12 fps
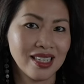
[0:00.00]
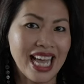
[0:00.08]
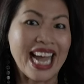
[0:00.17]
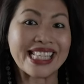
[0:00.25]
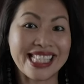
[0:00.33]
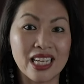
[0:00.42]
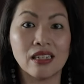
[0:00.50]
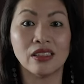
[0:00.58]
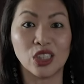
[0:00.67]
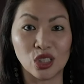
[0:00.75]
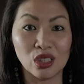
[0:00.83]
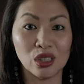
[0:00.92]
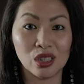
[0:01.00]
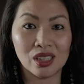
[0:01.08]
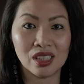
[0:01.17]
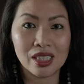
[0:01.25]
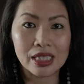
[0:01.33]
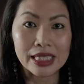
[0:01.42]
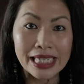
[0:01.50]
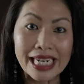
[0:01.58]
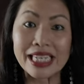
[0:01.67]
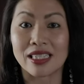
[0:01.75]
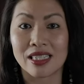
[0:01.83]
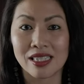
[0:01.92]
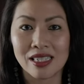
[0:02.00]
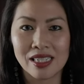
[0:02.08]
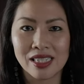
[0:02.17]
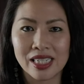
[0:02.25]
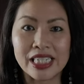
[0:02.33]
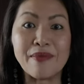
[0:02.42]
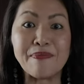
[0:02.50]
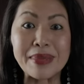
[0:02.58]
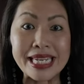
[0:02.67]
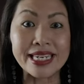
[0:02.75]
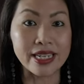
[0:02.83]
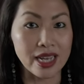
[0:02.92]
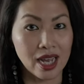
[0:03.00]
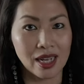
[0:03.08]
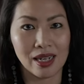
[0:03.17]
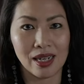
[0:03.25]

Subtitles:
I tell you, it's the media.